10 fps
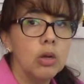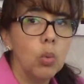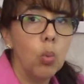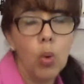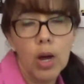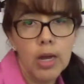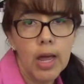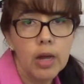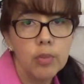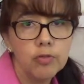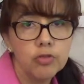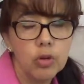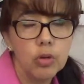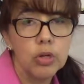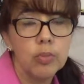1 atom of
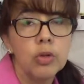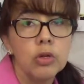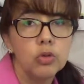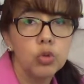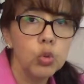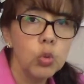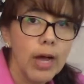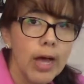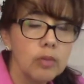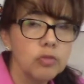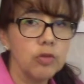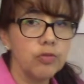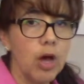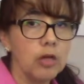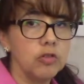sodium, 2 atoms of
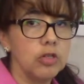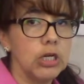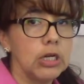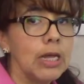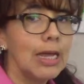oxygen,